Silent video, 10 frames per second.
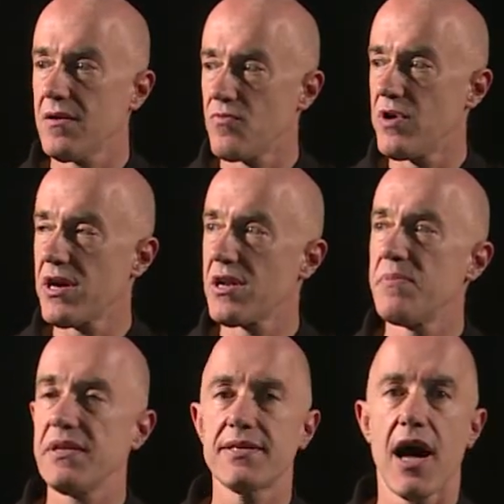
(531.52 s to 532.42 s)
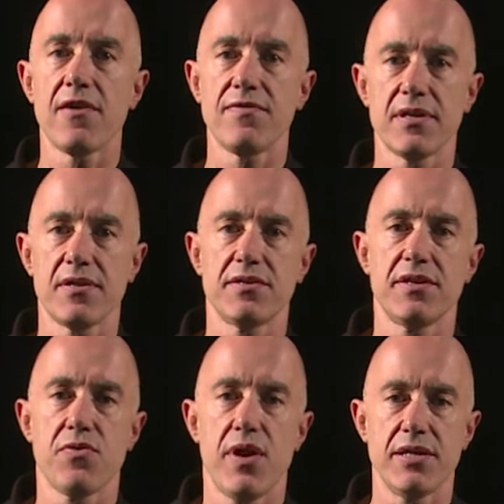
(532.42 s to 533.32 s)
We're going to be solving this
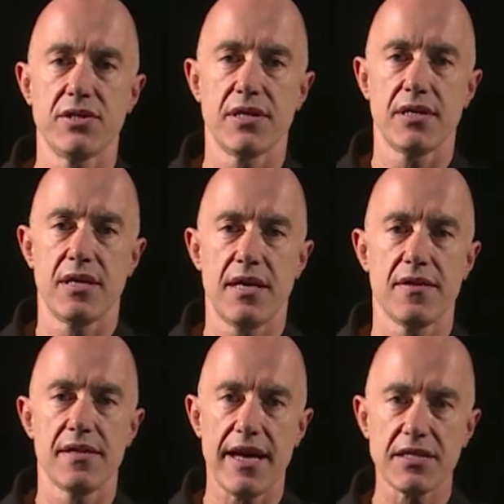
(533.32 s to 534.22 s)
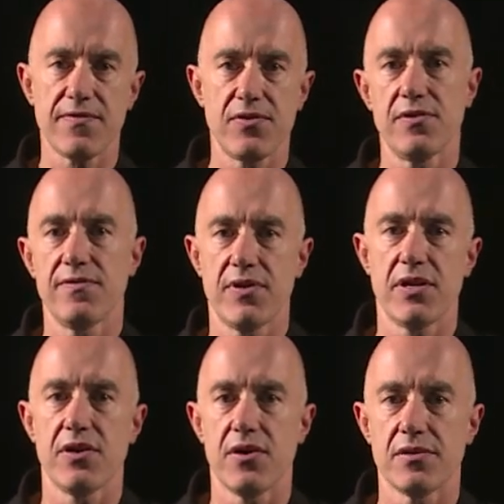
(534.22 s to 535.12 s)
equation in the next few
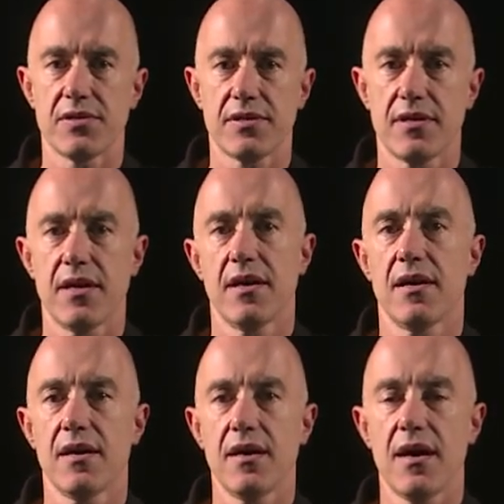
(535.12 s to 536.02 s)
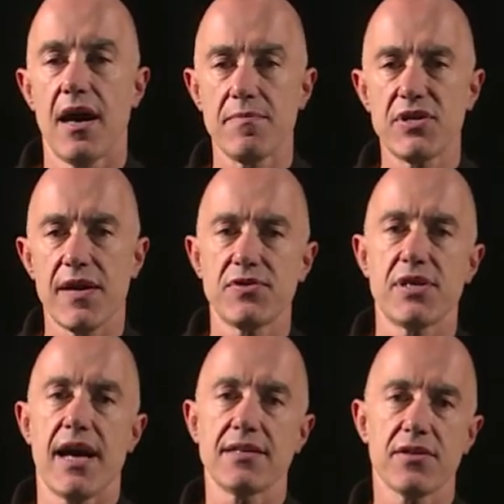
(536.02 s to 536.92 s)
videos. I'm Jeff
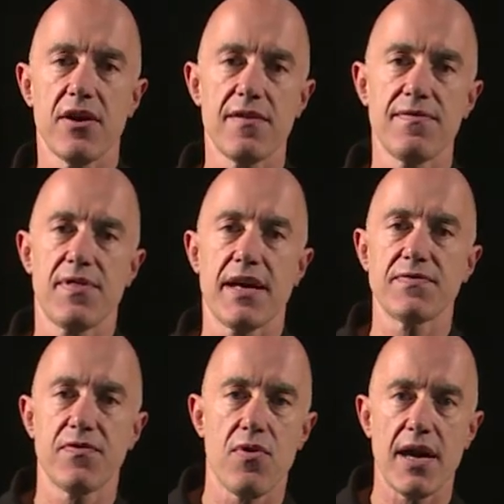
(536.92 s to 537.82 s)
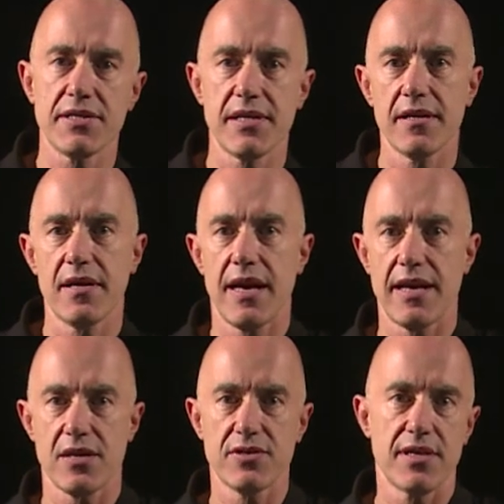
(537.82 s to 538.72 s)
Chasnov. Thanks for watching, and
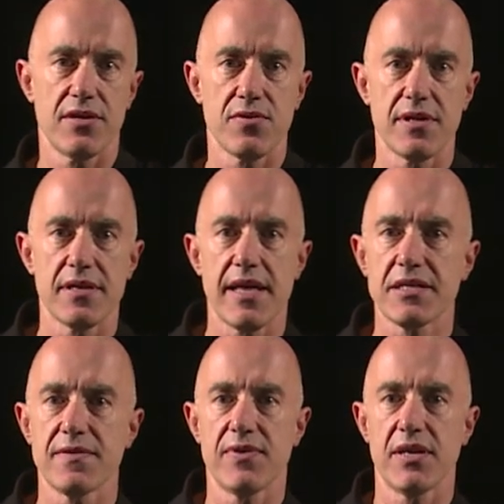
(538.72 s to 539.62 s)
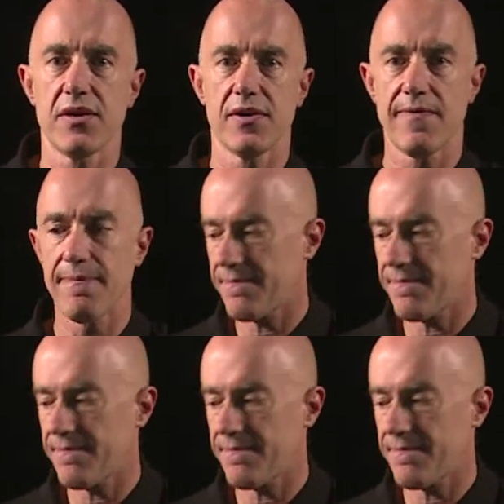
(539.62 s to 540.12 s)
I'll see you in the next video.